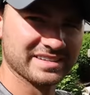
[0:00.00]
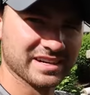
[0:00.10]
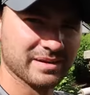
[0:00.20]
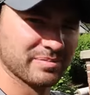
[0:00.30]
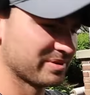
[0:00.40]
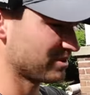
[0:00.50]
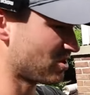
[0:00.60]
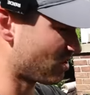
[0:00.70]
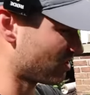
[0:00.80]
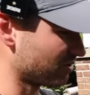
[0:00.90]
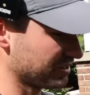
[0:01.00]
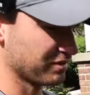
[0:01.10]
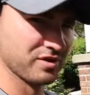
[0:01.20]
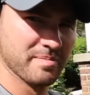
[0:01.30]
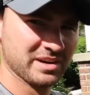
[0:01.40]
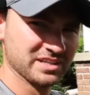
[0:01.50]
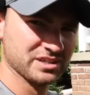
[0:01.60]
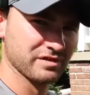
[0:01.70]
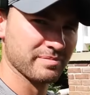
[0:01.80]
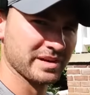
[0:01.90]
dump all the
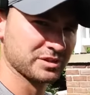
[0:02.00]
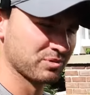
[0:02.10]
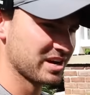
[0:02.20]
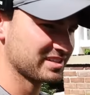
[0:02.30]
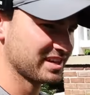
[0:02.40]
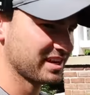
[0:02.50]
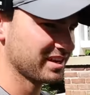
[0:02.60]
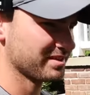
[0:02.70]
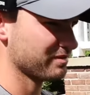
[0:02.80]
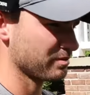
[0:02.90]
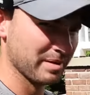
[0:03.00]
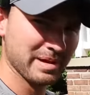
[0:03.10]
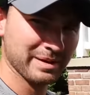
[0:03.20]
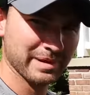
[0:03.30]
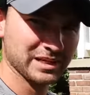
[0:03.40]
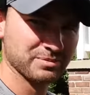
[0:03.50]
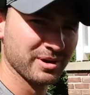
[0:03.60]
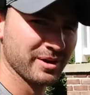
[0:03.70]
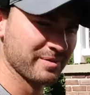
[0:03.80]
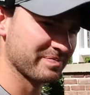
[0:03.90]
remnants from my spray tank, from my backpack
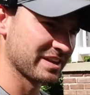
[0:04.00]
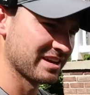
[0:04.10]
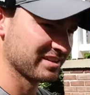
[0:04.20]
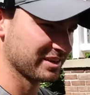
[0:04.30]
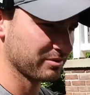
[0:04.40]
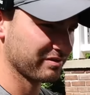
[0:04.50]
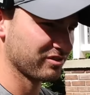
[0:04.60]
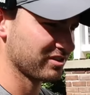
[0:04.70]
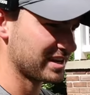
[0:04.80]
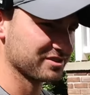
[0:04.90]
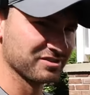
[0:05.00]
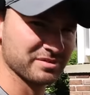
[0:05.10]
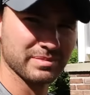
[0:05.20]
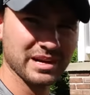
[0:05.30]
sprayer, liquid fertilizers and